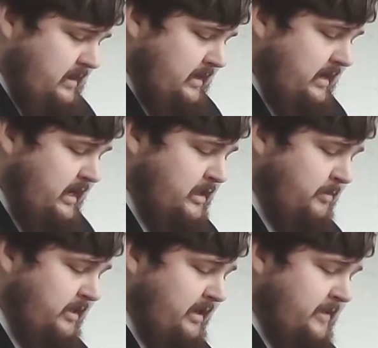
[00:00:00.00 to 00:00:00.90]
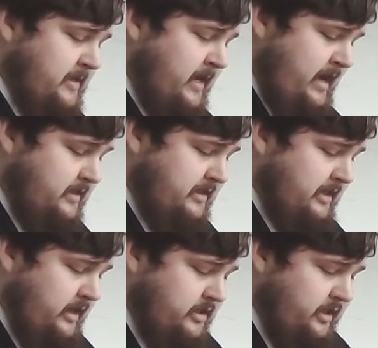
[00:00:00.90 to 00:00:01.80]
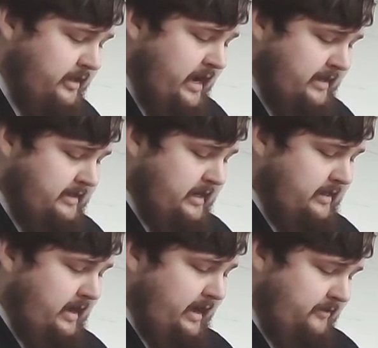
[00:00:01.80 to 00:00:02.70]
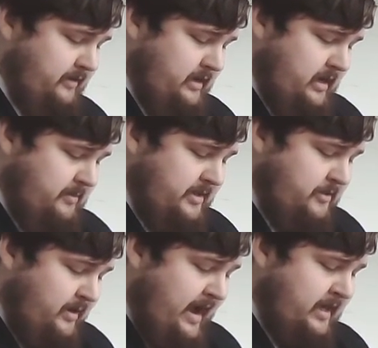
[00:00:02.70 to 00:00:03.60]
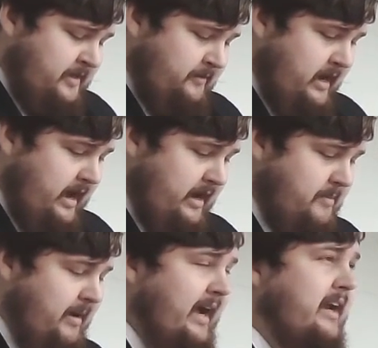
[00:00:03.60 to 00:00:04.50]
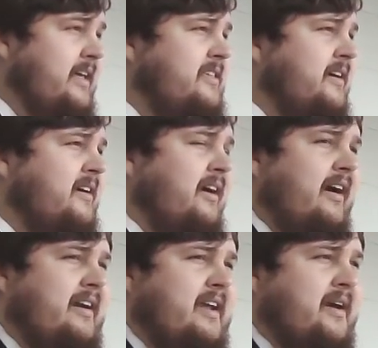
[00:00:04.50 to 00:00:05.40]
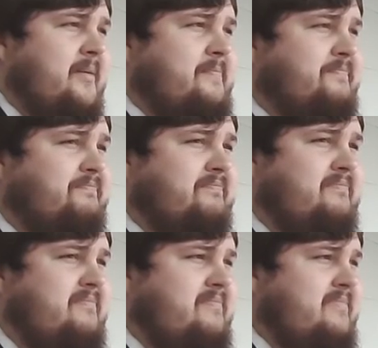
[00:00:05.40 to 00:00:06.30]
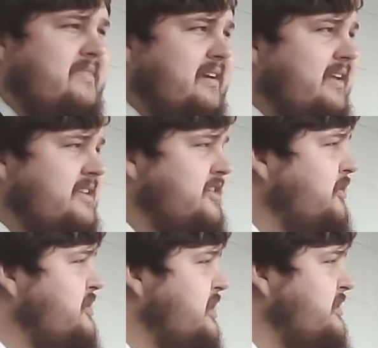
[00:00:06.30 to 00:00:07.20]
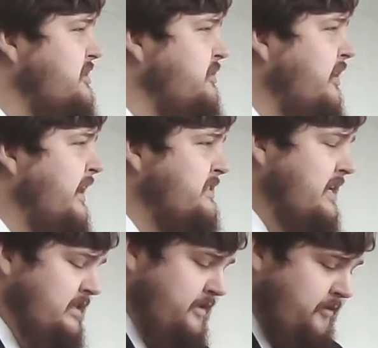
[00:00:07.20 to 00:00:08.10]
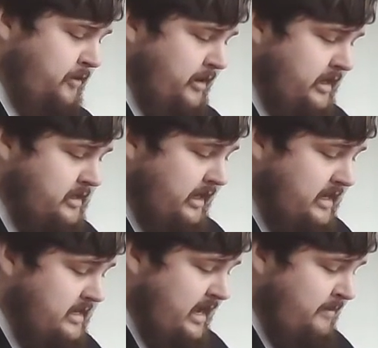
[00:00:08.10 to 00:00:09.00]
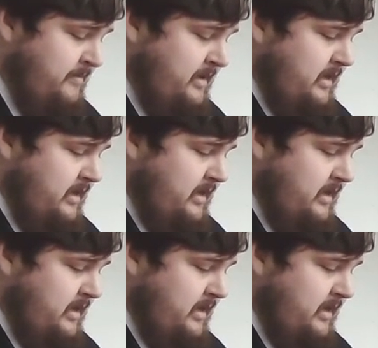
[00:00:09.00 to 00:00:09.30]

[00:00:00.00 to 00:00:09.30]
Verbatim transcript: and he that believeth not the Son shall not see life, but the wrath of God abideth on him. And so Jesus Christ has authority to condemn,